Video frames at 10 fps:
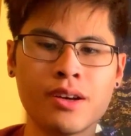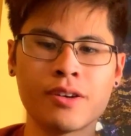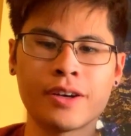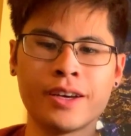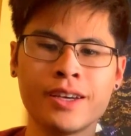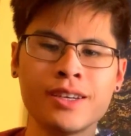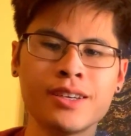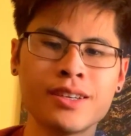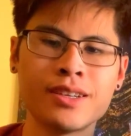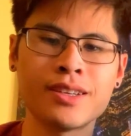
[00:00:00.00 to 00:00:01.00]
Okay.
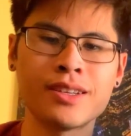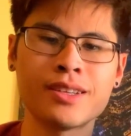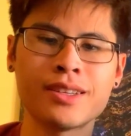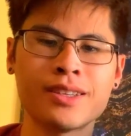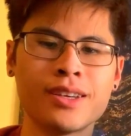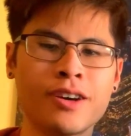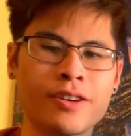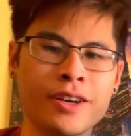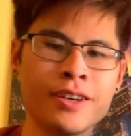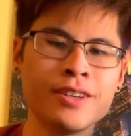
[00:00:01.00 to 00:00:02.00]

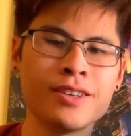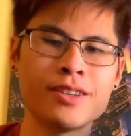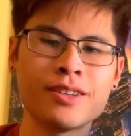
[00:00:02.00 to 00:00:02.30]
Okay.